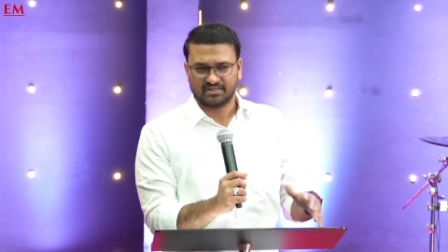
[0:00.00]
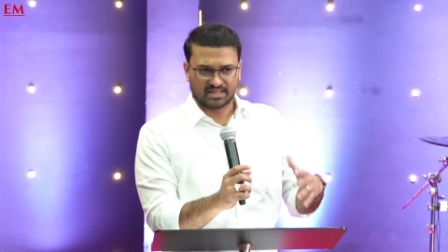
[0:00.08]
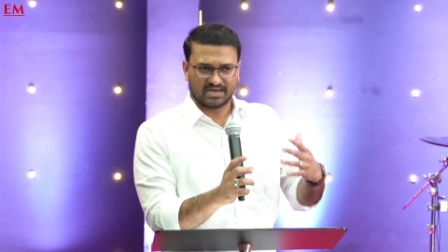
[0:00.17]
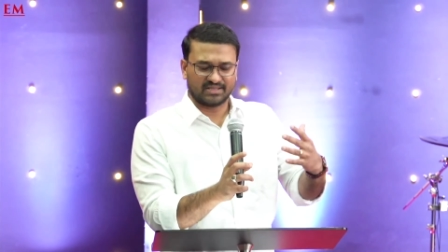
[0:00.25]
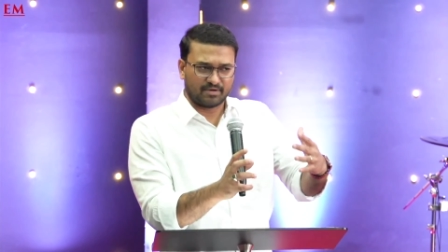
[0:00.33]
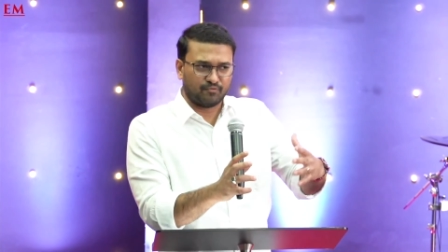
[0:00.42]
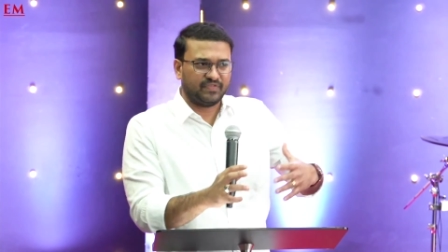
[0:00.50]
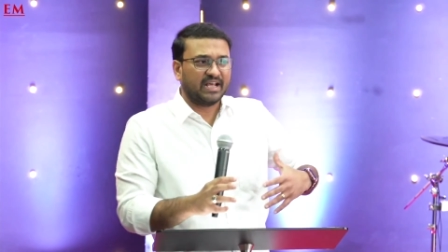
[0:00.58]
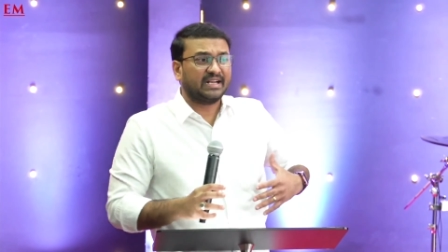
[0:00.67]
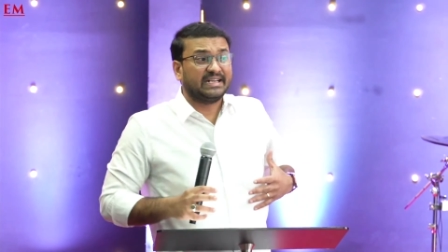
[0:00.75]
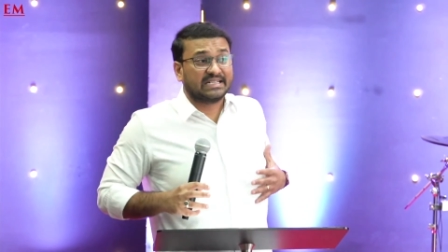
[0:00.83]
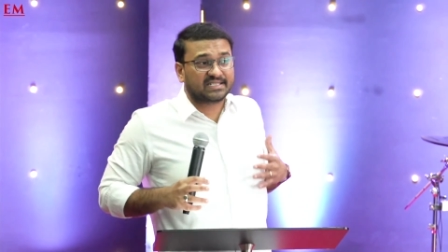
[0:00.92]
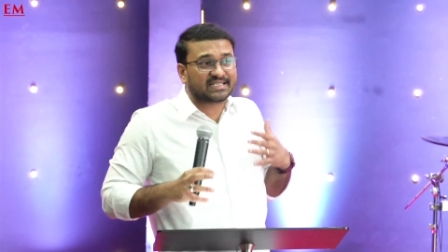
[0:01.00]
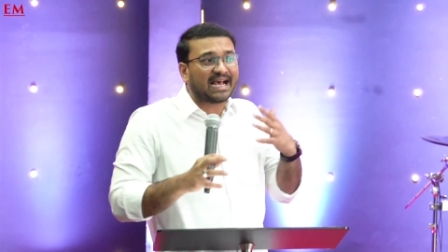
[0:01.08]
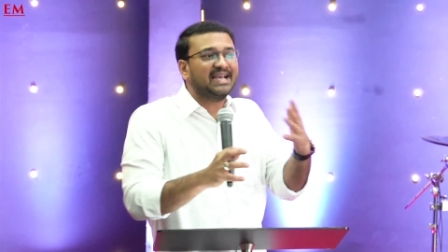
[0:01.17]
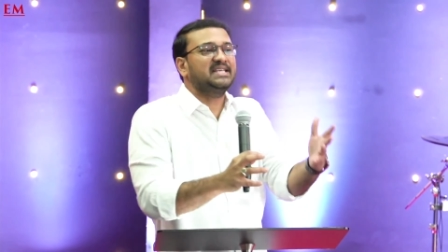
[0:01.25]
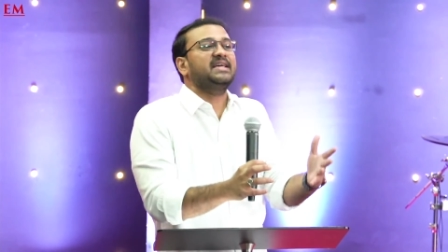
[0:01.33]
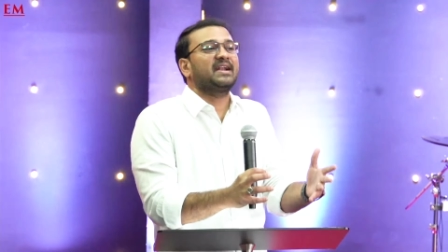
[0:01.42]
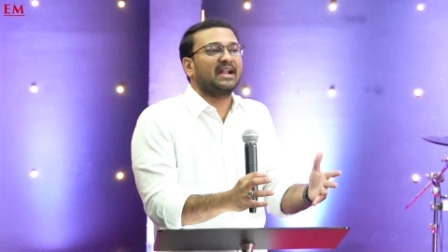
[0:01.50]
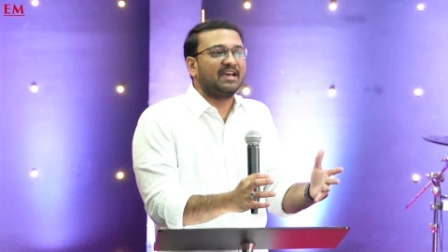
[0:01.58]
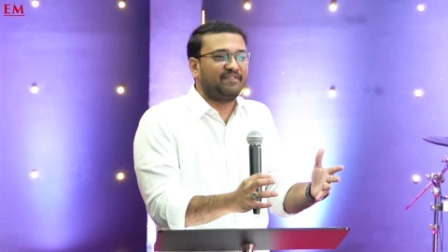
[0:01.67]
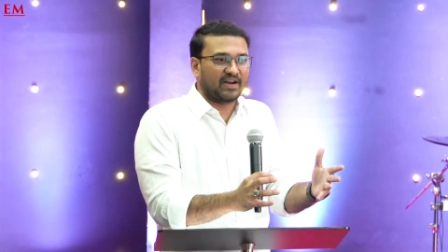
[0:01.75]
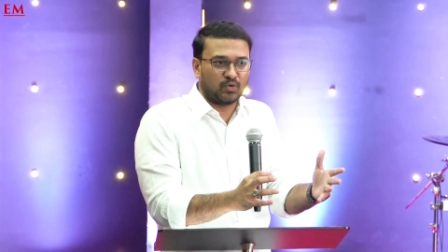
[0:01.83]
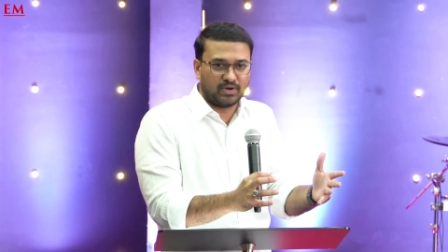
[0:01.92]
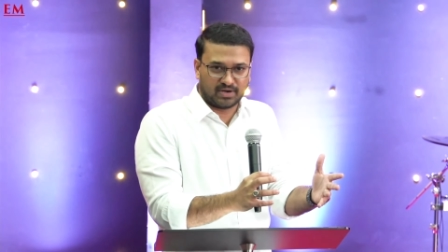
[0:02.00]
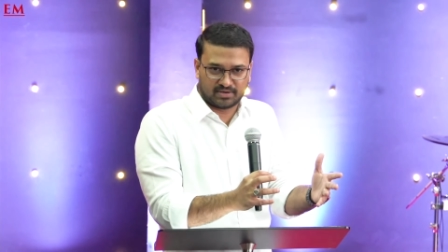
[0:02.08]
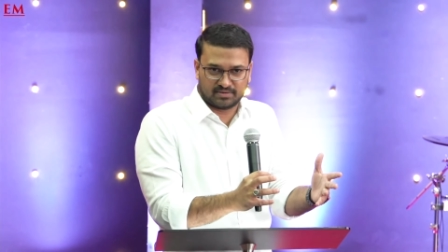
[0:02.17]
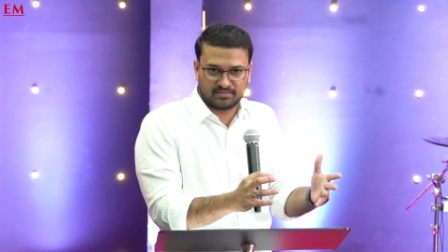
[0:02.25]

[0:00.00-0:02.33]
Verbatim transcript: That they've, they've designed their life around it.